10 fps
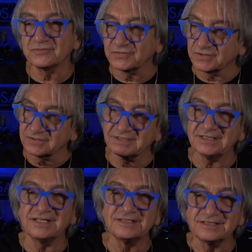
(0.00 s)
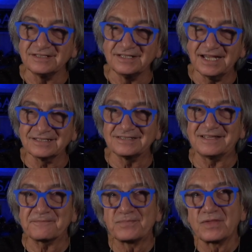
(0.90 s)
first and then the next
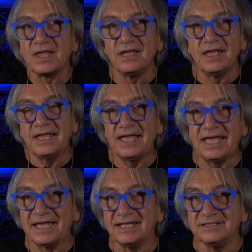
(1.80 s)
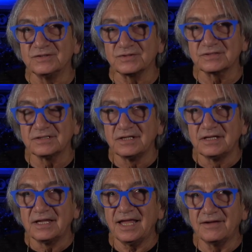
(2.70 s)
thing. And there's,
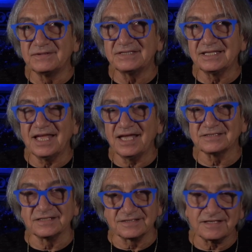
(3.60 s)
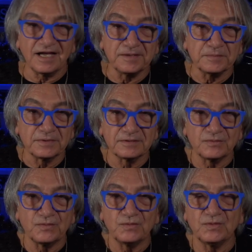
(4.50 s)
everything has its time,
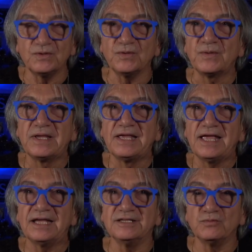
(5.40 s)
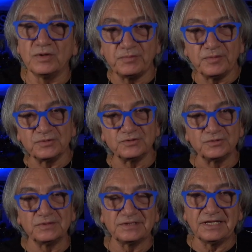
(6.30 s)
you know. And then what people mm-hmm.
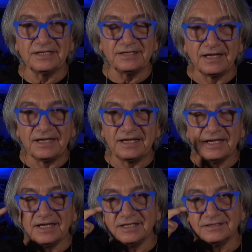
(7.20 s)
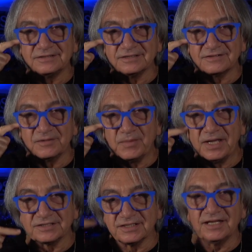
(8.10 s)
do with it is just the
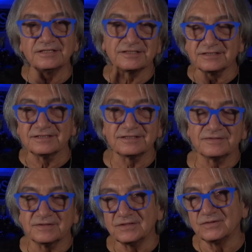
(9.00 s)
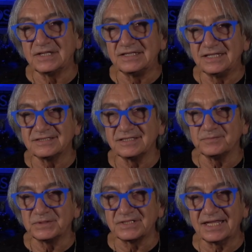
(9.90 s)
imagination. You know, then they see
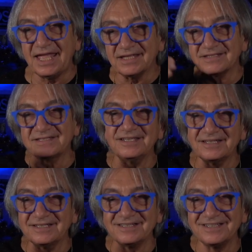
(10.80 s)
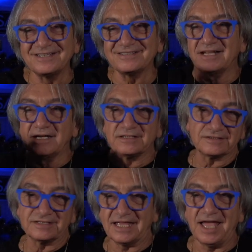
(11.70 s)
it. But you can't see it unless that other
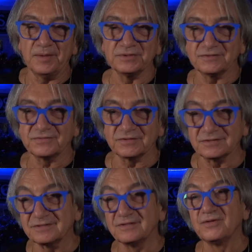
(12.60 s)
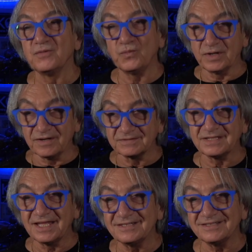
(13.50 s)
thing happens first, whatever
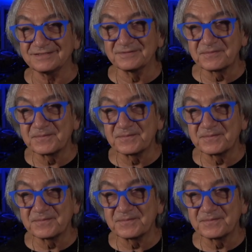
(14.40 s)
that is.